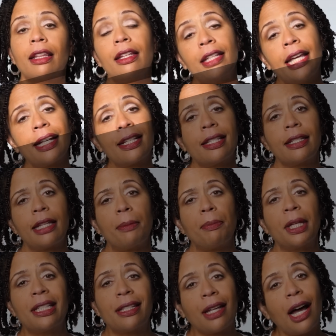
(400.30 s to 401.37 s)
The next step
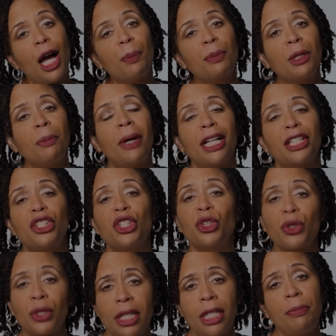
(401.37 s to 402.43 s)
is optimizing your
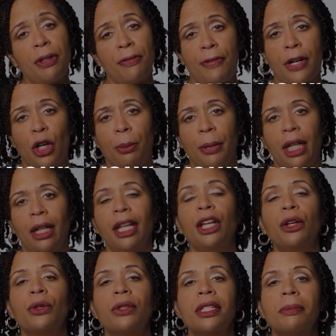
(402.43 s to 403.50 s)
sleep environment.
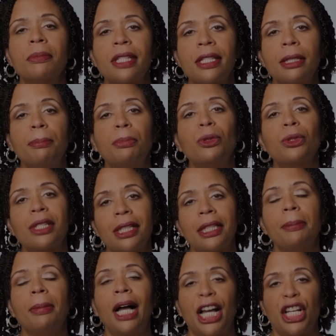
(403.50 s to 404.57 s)
Here are some simple
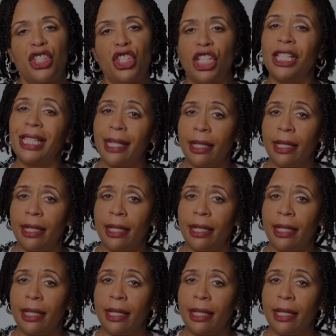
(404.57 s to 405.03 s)
sleep hygiene